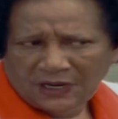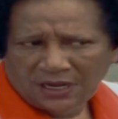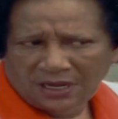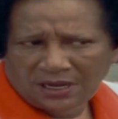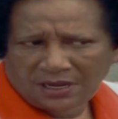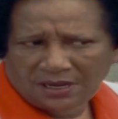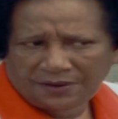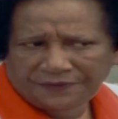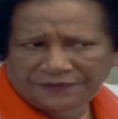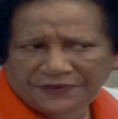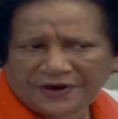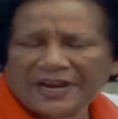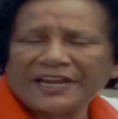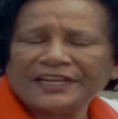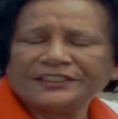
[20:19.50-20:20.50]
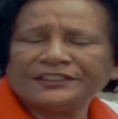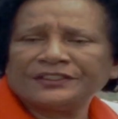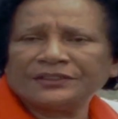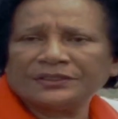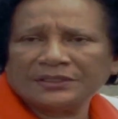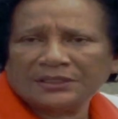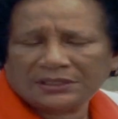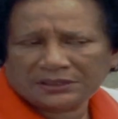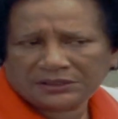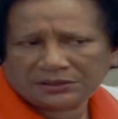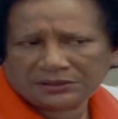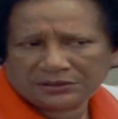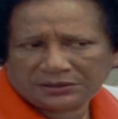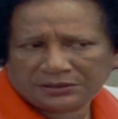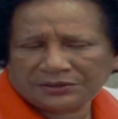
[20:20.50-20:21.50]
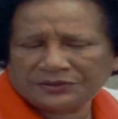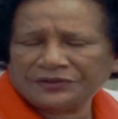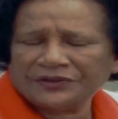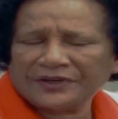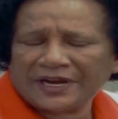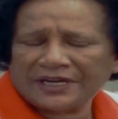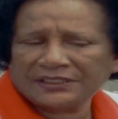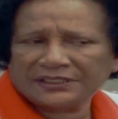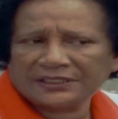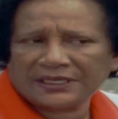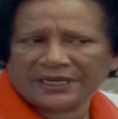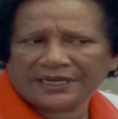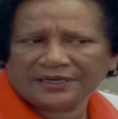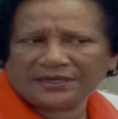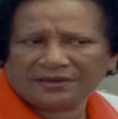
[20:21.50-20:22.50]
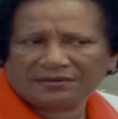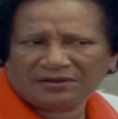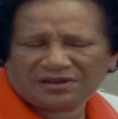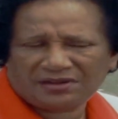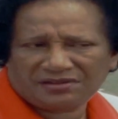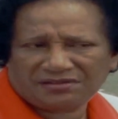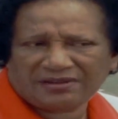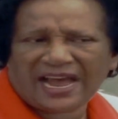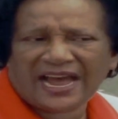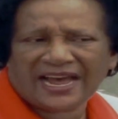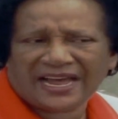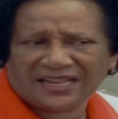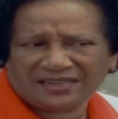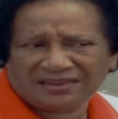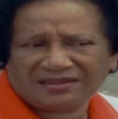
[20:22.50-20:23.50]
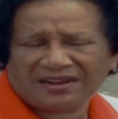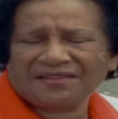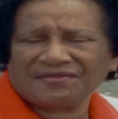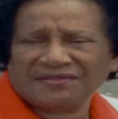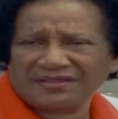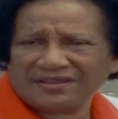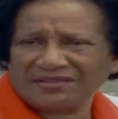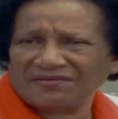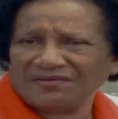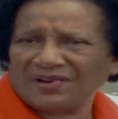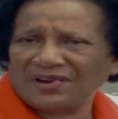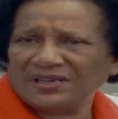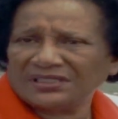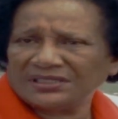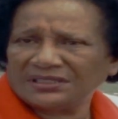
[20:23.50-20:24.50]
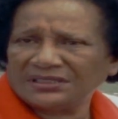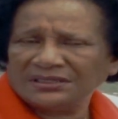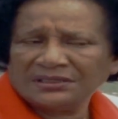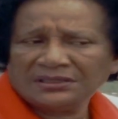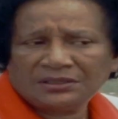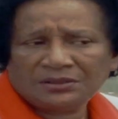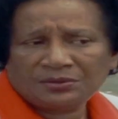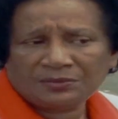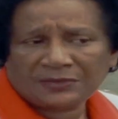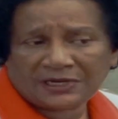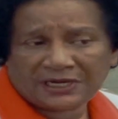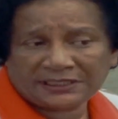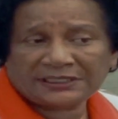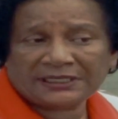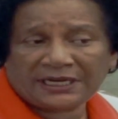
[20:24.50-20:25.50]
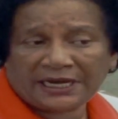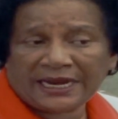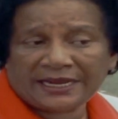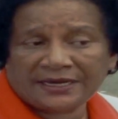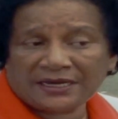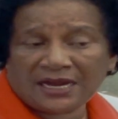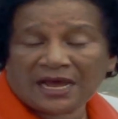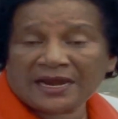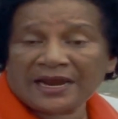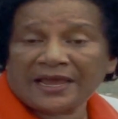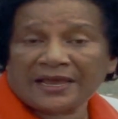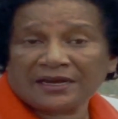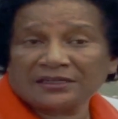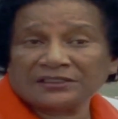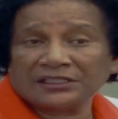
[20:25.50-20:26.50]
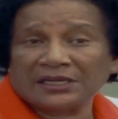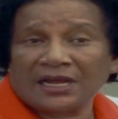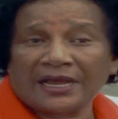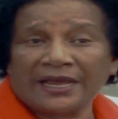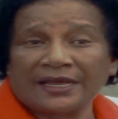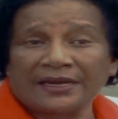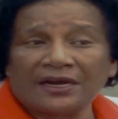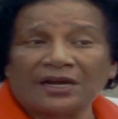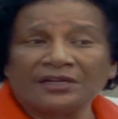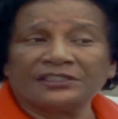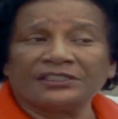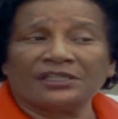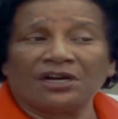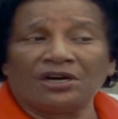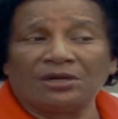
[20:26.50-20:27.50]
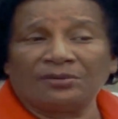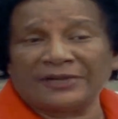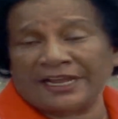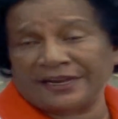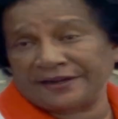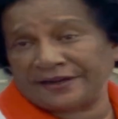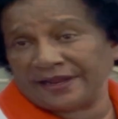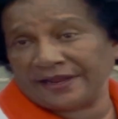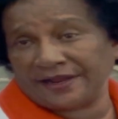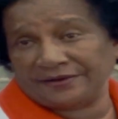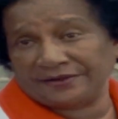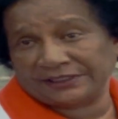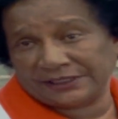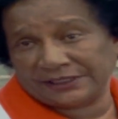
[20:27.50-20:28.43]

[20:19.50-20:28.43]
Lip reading: France to the United States, to Ireland, I think it was. But they said they had not had a storm like that